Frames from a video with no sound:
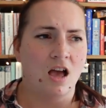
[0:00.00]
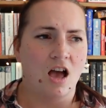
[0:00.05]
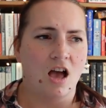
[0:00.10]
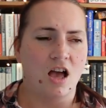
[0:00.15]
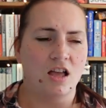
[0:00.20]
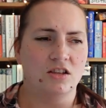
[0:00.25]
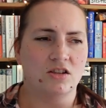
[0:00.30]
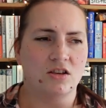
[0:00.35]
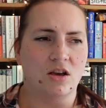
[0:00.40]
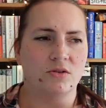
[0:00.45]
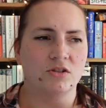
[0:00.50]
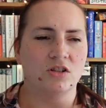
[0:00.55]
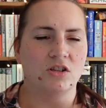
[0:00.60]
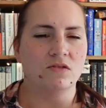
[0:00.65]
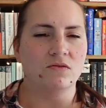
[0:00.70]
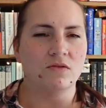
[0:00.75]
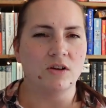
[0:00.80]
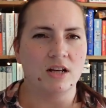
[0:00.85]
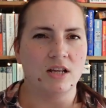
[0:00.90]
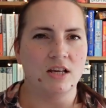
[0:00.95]
and so I was
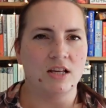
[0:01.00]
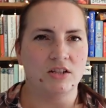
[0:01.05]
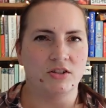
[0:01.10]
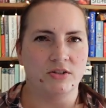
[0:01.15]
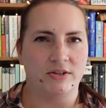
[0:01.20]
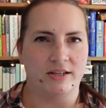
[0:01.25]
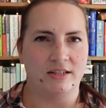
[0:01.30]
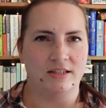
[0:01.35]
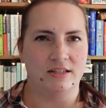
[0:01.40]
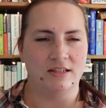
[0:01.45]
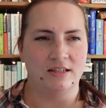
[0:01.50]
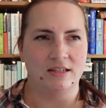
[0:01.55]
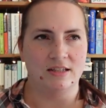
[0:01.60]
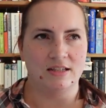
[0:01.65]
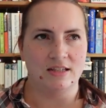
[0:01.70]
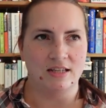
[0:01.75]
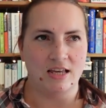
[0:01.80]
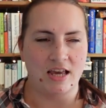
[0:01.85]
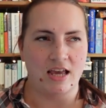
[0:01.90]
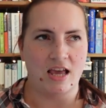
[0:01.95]
just really interested to
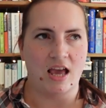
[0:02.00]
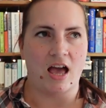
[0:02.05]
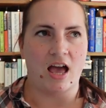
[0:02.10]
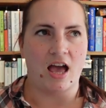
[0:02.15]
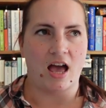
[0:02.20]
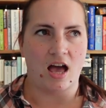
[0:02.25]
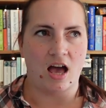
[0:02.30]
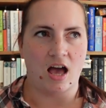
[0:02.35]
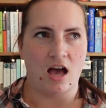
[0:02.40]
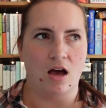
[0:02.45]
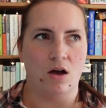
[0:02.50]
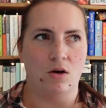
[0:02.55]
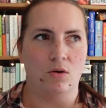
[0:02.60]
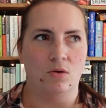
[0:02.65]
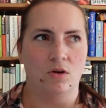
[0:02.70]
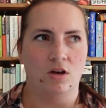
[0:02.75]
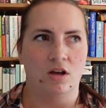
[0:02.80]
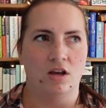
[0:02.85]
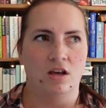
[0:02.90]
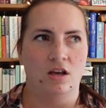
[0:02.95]
see
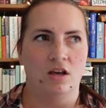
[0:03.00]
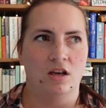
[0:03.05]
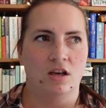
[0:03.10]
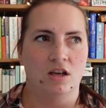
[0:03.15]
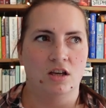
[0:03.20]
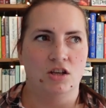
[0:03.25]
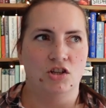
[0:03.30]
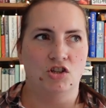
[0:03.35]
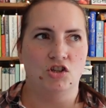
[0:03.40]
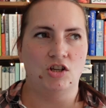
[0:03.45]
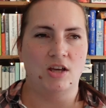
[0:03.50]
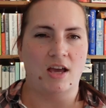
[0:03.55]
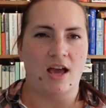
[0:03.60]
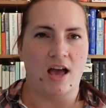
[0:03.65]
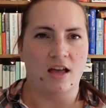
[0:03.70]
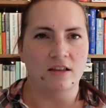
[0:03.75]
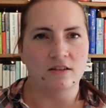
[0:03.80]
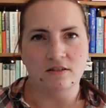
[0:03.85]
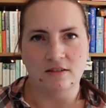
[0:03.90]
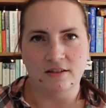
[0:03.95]
how she
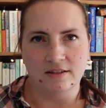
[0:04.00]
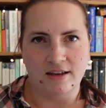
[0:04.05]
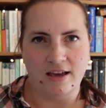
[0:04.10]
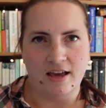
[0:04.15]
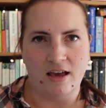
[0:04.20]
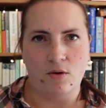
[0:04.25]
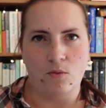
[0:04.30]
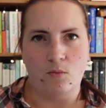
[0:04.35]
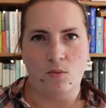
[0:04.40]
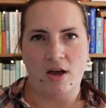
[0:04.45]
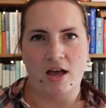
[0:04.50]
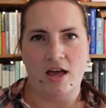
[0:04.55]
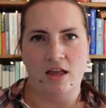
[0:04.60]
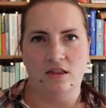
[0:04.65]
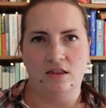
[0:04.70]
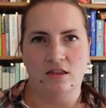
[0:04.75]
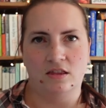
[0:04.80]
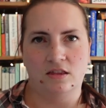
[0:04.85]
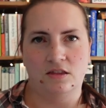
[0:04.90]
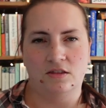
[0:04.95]
handled it
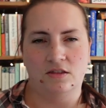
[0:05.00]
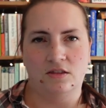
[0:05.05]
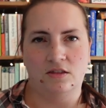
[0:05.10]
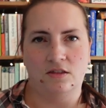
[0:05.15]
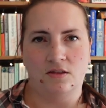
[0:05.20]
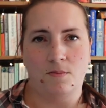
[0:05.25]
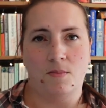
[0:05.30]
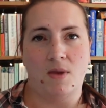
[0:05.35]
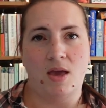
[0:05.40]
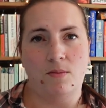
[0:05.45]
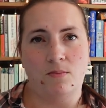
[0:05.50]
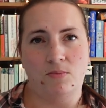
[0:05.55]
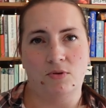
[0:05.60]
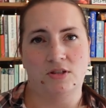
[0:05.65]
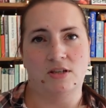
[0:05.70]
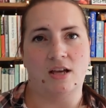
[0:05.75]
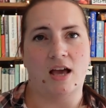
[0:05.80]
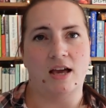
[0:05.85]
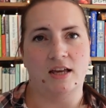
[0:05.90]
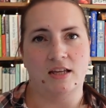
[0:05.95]
when the main
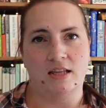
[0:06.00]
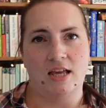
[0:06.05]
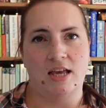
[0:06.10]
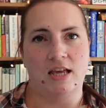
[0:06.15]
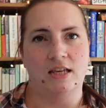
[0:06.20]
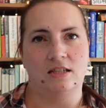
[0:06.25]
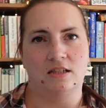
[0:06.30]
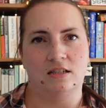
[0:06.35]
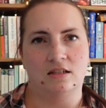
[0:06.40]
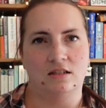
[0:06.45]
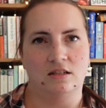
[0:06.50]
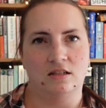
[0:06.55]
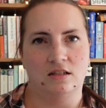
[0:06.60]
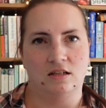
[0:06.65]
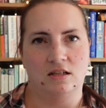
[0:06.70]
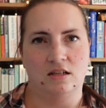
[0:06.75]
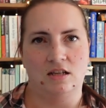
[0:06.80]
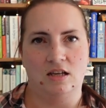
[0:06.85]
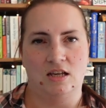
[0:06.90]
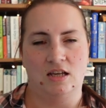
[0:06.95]
protagonist
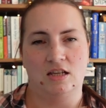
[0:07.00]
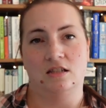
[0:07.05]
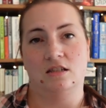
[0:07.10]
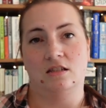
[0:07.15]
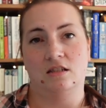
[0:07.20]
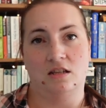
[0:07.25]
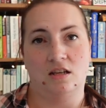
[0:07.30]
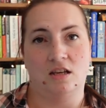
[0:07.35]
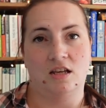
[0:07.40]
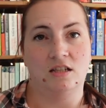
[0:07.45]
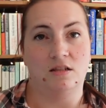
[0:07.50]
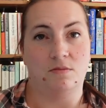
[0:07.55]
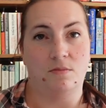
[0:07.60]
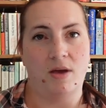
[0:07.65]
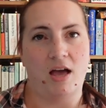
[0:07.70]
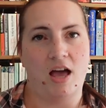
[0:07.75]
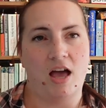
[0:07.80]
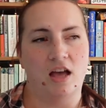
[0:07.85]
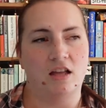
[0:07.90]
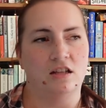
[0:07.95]
is a
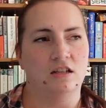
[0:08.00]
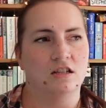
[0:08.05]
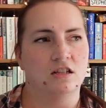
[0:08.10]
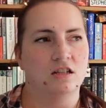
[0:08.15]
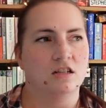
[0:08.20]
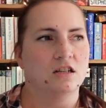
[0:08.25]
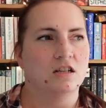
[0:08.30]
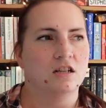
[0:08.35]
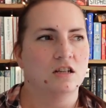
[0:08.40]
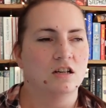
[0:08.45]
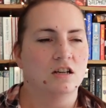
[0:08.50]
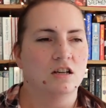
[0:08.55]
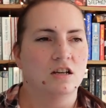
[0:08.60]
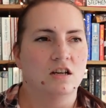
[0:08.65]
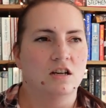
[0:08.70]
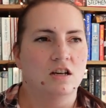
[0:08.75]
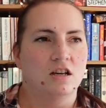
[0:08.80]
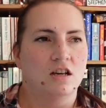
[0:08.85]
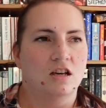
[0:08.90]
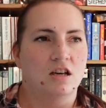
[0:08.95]
man.
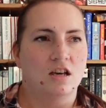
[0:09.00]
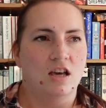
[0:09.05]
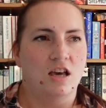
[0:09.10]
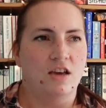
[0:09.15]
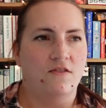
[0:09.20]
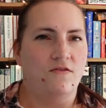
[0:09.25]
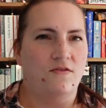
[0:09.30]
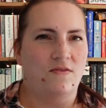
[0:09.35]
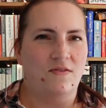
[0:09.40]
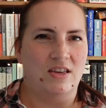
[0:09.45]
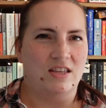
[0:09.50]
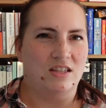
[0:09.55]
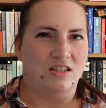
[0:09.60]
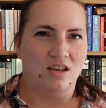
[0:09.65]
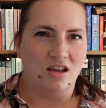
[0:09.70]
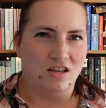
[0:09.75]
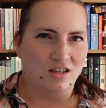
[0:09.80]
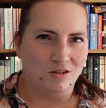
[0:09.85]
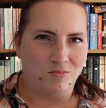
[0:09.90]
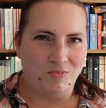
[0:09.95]
If it's
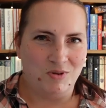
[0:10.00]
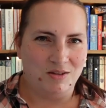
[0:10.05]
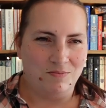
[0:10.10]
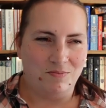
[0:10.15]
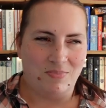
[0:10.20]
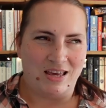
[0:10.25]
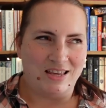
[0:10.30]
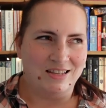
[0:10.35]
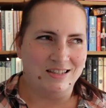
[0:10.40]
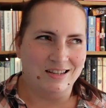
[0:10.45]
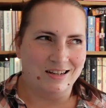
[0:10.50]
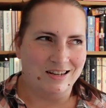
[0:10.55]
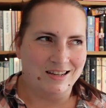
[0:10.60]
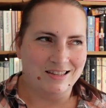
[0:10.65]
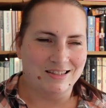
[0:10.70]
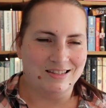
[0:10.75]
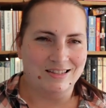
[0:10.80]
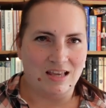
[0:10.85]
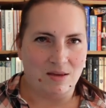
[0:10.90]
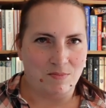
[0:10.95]
going to be basically
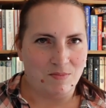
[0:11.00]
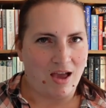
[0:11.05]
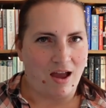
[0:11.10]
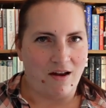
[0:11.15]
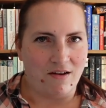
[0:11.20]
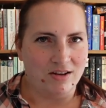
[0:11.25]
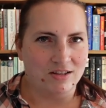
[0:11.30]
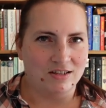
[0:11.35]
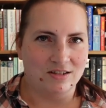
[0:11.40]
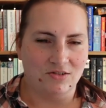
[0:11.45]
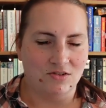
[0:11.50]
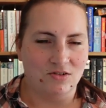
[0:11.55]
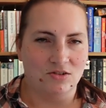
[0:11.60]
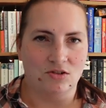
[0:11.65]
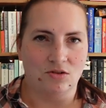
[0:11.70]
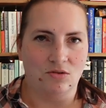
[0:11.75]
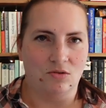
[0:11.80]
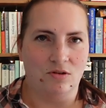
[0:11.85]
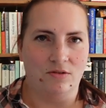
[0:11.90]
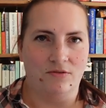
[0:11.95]
the same character
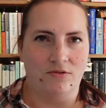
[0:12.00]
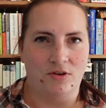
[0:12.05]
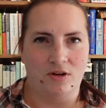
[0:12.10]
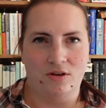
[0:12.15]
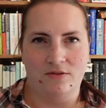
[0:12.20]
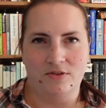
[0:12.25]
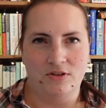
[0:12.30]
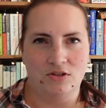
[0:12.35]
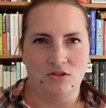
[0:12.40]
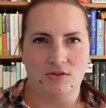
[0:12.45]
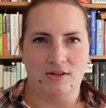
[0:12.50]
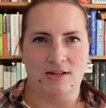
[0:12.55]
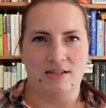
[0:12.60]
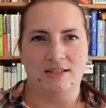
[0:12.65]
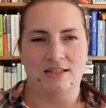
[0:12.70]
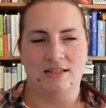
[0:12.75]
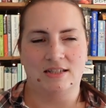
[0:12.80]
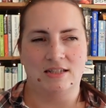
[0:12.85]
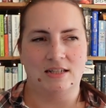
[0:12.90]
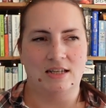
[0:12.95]
as all of the love
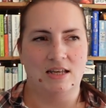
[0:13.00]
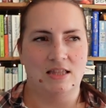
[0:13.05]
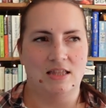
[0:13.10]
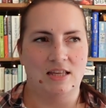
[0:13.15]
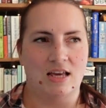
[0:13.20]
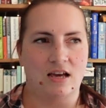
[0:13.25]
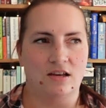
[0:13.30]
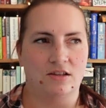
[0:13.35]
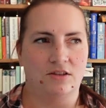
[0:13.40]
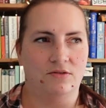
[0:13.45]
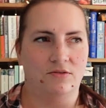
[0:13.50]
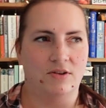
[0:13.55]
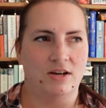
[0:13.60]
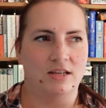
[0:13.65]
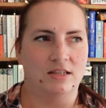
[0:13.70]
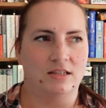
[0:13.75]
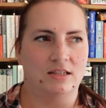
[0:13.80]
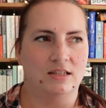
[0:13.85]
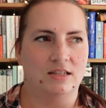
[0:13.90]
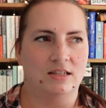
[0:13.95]
interests in the Agatha
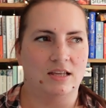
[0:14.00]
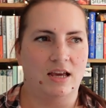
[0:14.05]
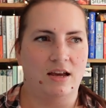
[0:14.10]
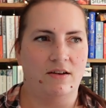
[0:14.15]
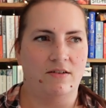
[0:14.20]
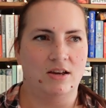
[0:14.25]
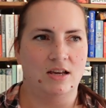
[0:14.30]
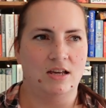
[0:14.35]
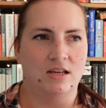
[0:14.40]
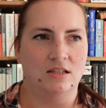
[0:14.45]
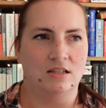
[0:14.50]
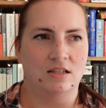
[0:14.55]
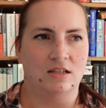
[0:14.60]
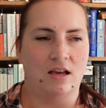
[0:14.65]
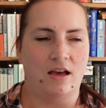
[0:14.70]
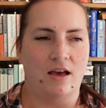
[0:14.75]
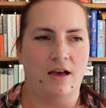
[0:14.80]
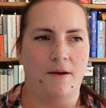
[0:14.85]
Raisin series.